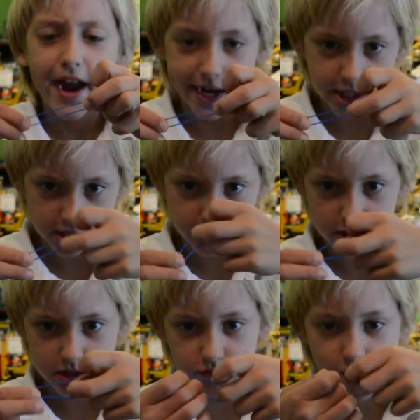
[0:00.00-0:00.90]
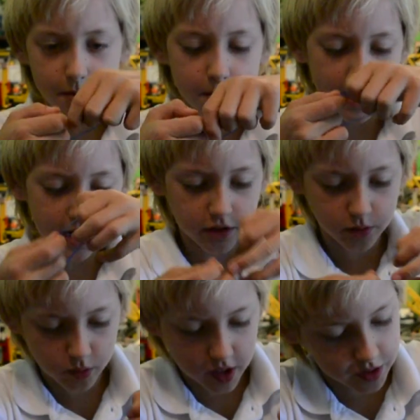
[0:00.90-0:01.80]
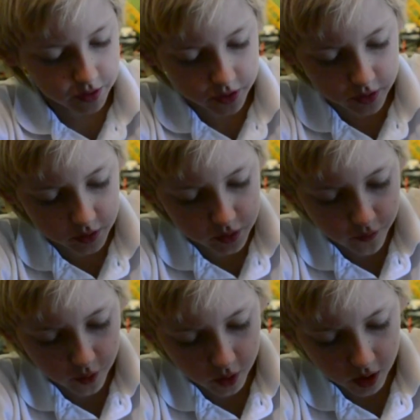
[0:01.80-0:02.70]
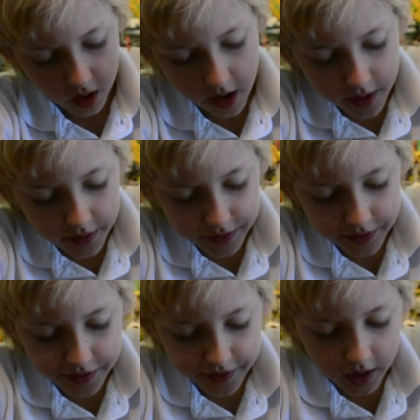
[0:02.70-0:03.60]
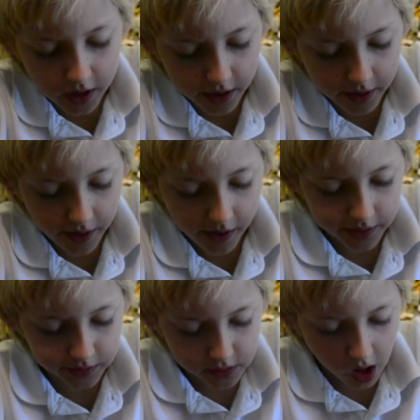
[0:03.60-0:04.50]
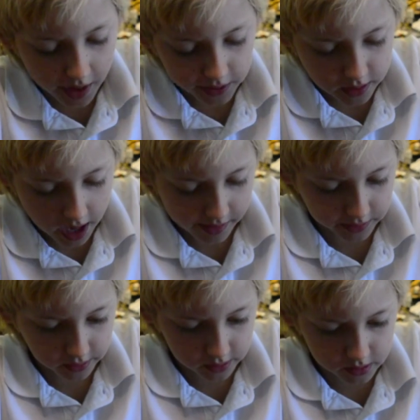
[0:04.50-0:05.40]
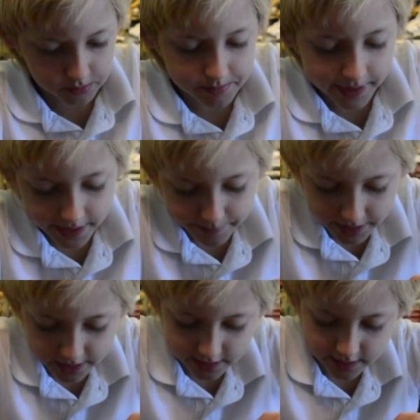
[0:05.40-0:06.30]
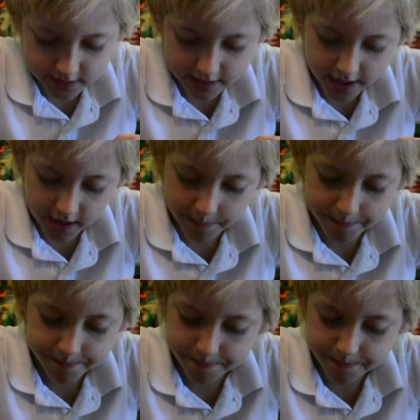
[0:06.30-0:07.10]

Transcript: And the rubber bands are what you use for the how the, it makes it stay up.